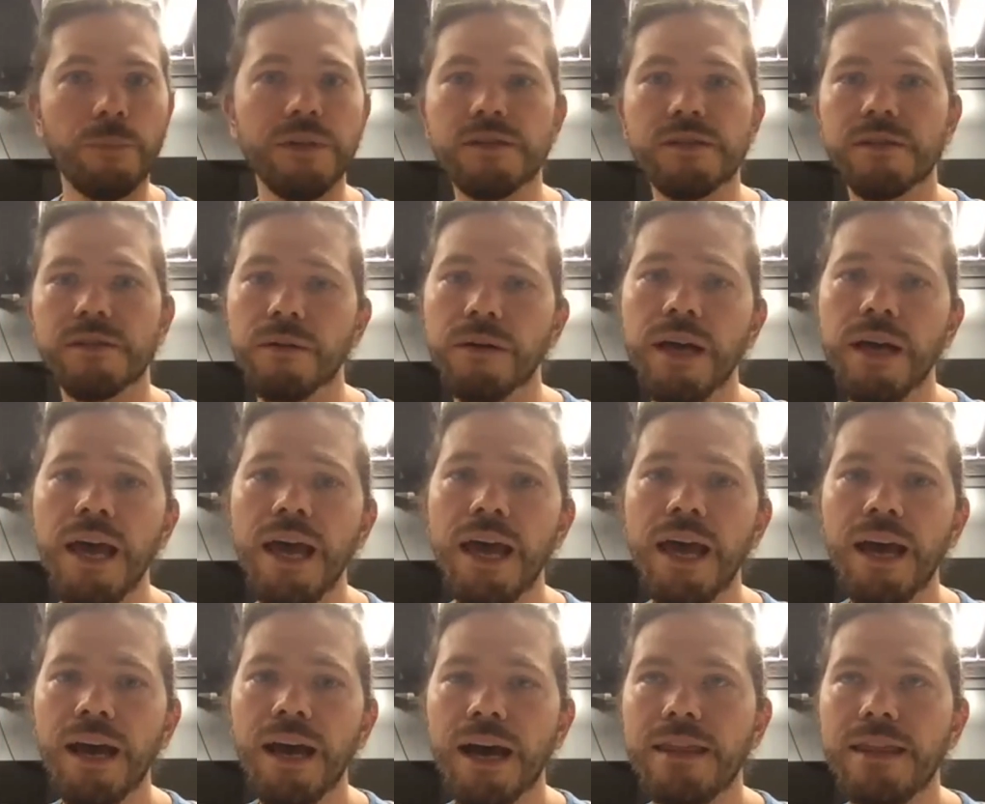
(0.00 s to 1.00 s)
And so,
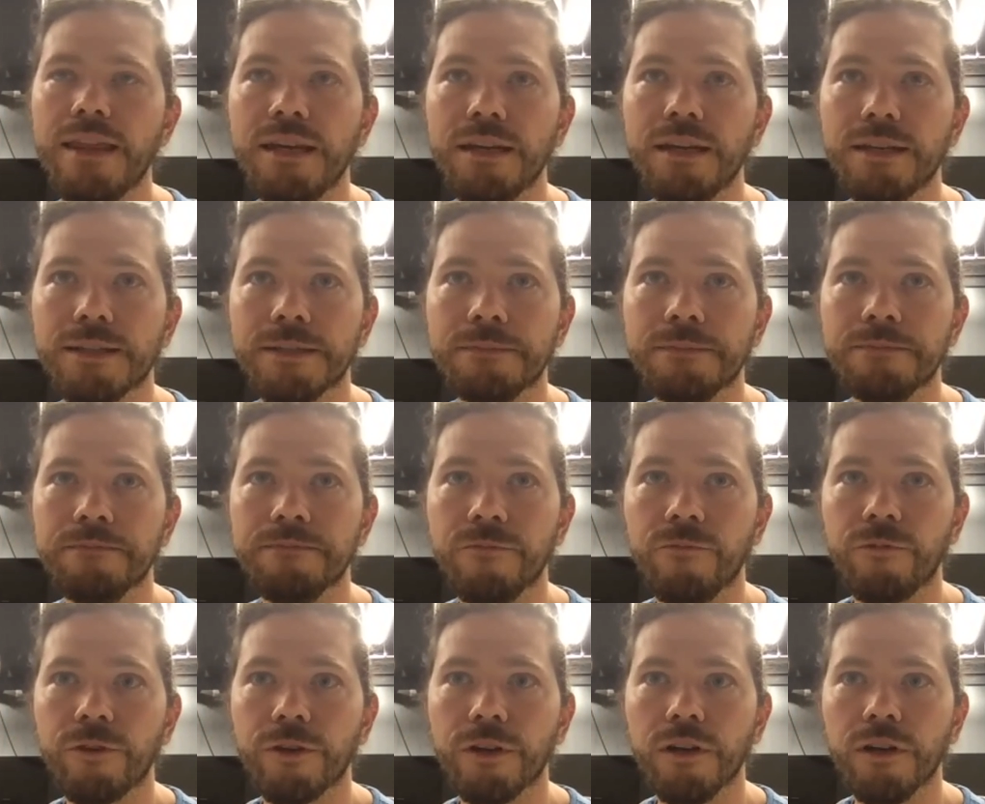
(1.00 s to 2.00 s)
I think um,
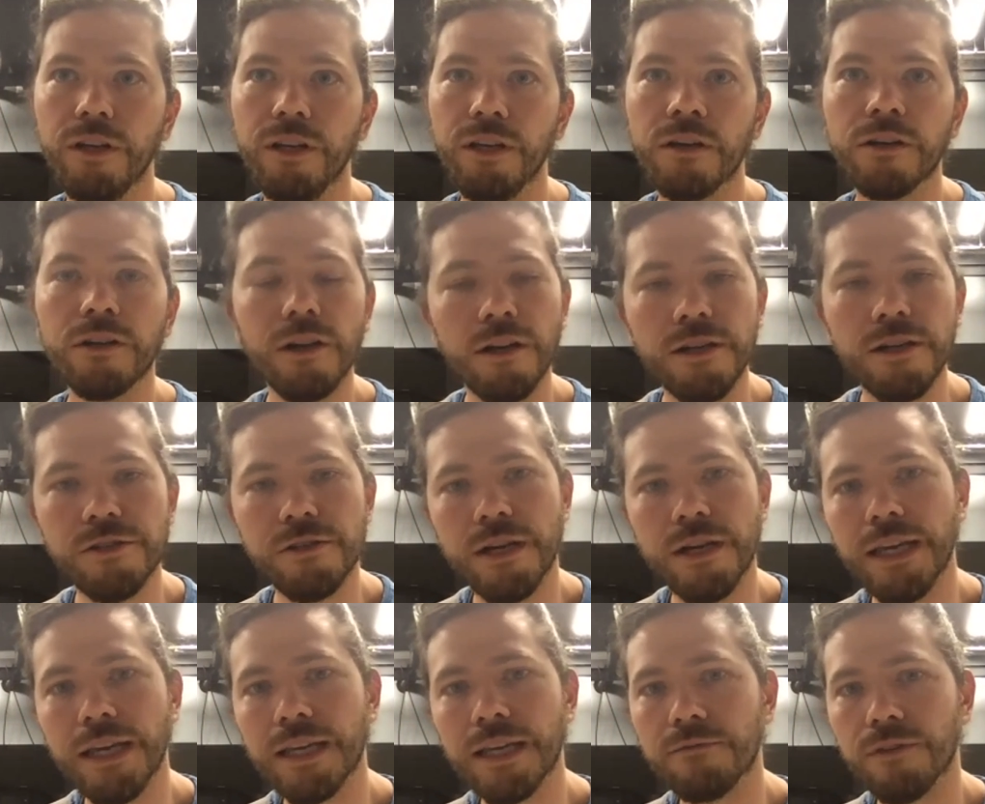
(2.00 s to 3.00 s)
for younger artists trying
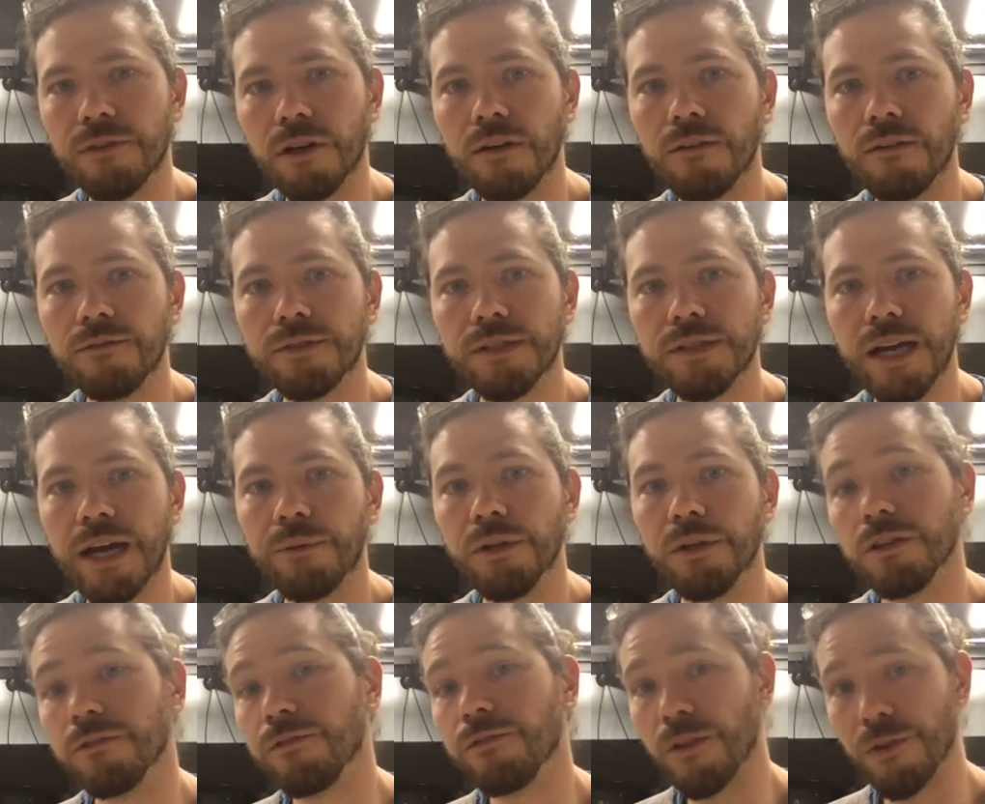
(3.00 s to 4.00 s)
to get involved, I would
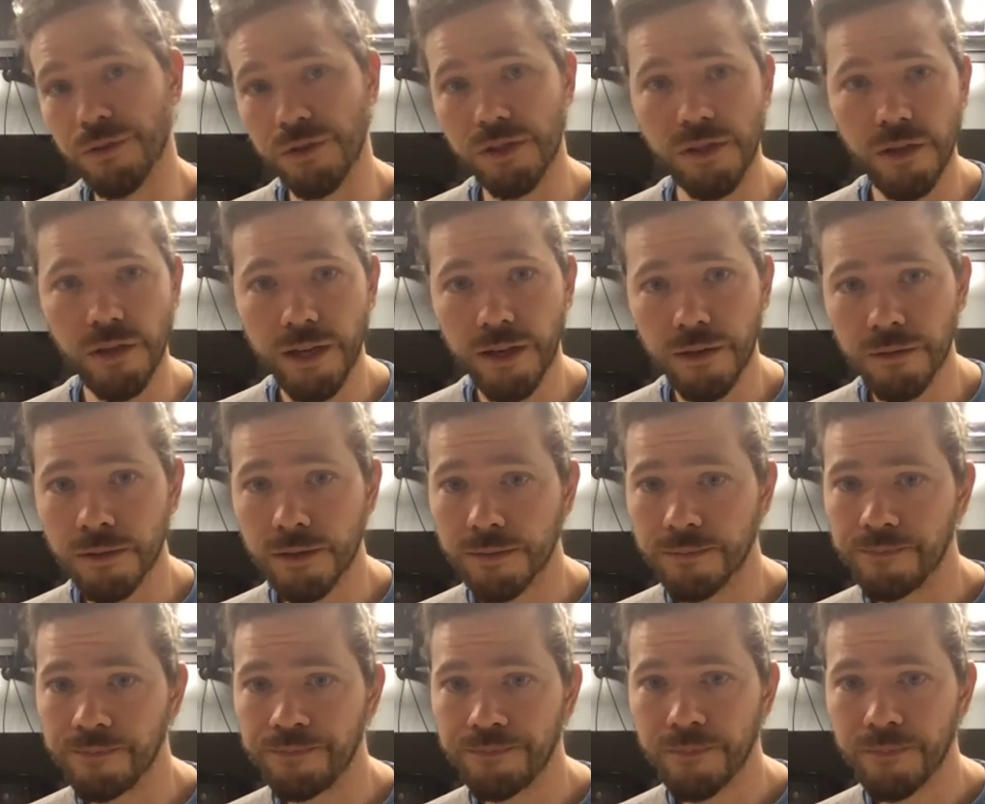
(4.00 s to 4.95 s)
look for those studios.